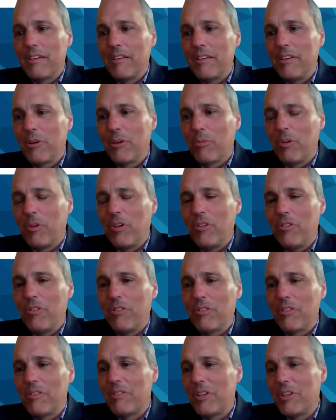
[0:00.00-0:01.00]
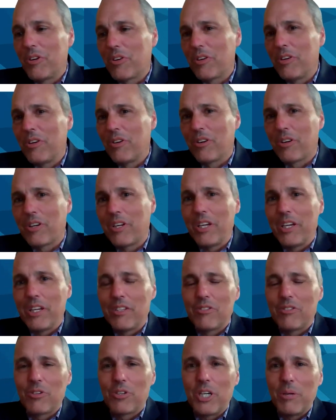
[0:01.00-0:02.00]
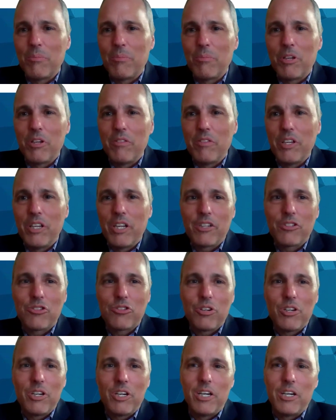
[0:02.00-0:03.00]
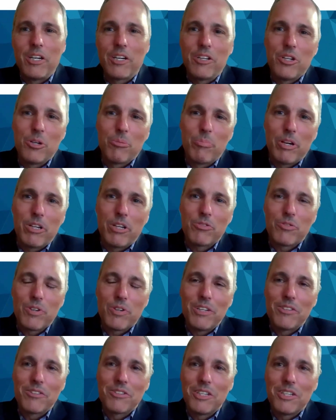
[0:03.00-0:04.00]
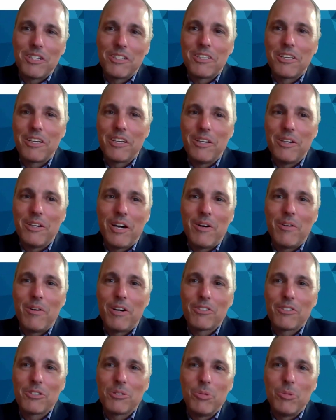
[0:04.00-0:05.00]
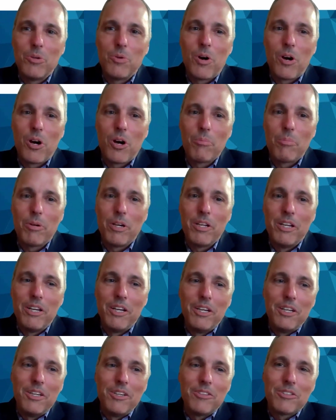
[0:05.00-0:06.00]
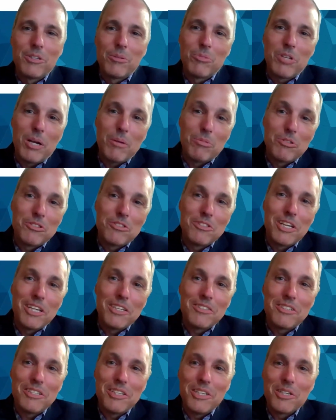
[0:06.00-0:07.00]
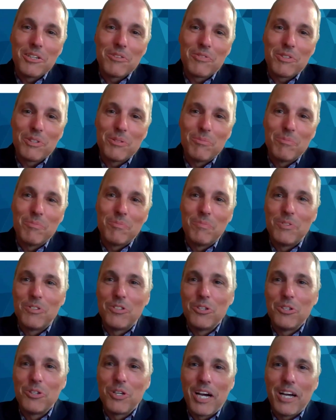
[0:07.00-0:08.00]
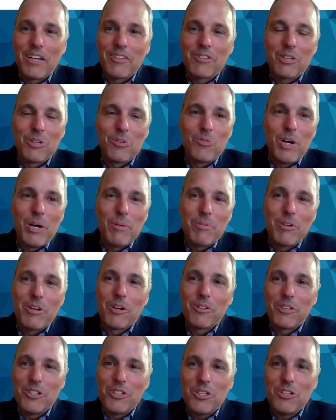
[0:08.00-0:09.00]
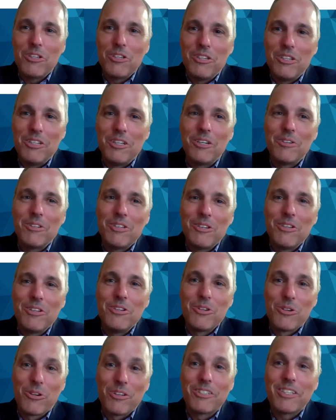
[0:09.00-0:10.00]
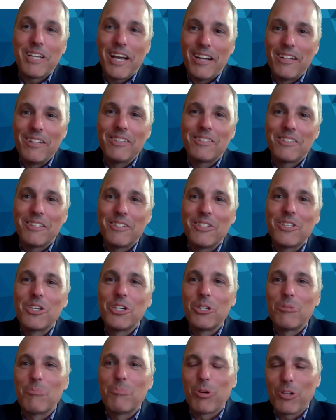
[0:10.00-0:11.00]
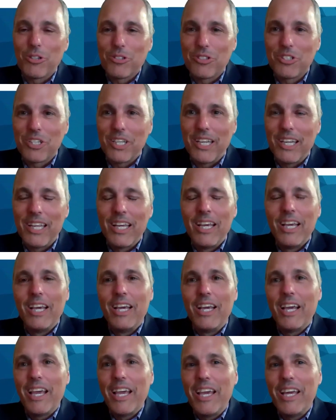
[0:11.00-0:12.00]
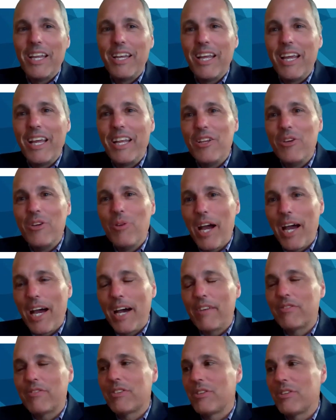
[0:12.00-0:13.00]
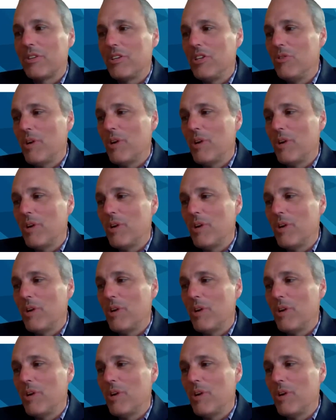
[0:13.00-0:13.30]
your kids will come give you an extra hug, and your best friend's going to tell you how awesome you are. But sometimes it's nice to hear from two guys on a webinar that you're a talented, good person, and you have to